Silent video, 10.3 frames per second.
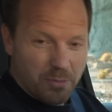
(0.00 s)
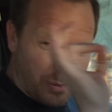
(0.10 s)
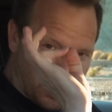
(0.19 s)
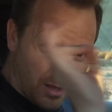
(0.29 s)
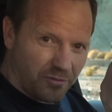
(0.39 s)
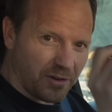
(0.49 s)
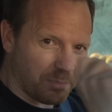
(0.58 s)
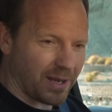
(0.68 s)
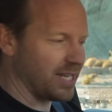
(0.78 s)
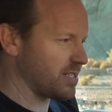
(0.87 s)
the perfect
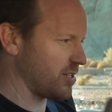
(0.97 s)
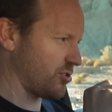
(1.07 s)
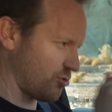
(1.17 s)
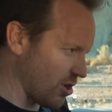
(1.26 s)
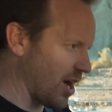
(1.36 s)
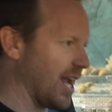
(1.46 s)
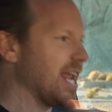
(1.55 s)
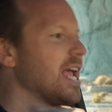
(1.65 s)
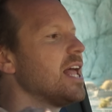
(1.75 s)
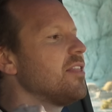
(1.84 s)
place to try
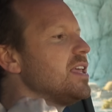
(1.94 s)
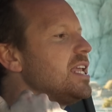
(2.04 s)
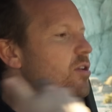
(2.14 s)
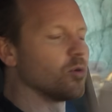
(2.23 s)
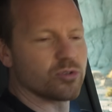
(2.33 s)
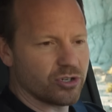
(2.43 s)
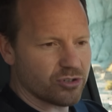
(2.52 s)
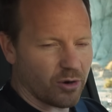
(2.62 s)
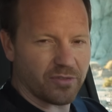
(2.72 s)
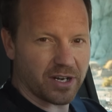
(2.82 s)
the launch
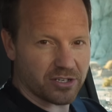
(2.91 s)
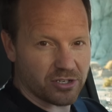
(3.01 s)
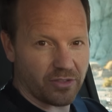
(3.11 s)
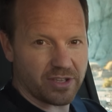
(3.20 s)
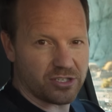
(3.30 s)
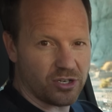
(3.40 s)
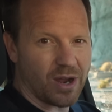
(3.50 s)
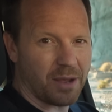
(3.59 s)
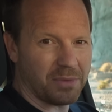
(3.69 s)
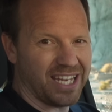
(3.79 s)
control function on this new
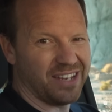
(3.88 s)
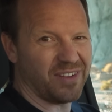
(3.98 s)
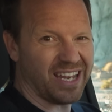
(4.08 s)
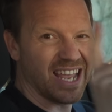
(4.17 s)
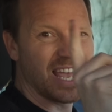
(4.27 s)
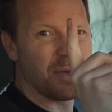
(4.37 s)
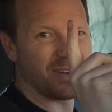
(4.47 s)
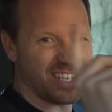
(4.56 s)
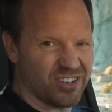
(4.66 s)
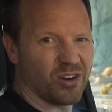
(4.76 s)
Hummer EV.
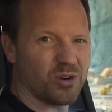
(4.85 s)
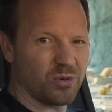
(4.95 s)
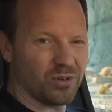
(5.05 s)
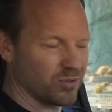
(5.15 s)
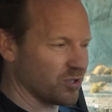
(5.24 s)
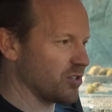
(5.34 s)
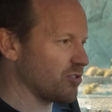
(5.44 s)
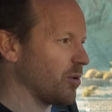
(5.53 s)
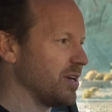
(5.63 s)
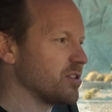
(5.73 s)
But it's not called launch
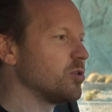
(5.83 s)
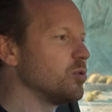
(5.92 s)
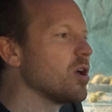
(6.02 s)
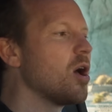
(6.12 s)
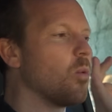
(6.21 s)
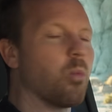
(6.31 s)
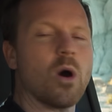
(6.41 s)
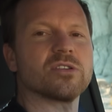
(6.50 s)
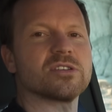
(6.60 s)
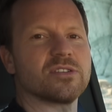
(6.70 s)
control, it's called
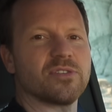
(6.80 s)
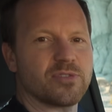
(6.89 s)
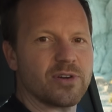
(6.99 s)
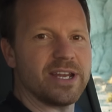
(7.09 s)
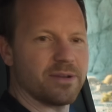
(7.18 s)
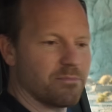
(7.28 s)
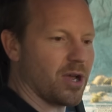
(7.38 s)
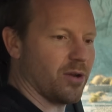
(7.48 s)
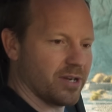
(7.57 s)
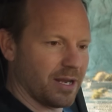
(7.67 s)
Watts to Freedom
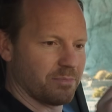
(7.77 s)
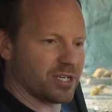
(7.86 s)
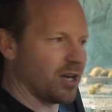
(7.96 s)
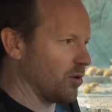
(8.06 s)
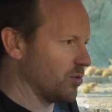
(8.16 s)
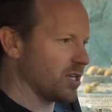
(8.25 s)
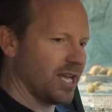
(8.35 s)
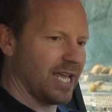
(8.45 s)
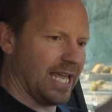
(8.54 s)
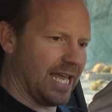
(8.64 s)
mode. And I'm told
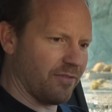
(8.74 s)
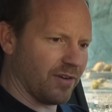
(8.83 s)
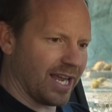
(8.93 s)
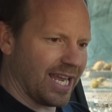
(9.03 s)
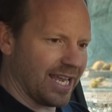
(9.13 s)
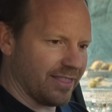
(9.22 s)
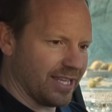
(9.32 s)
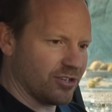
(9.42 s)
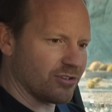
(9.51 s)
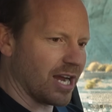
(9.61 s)
if I hit
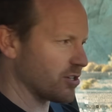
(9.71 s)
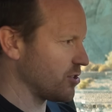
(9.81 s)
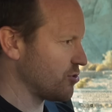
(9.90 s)
the traction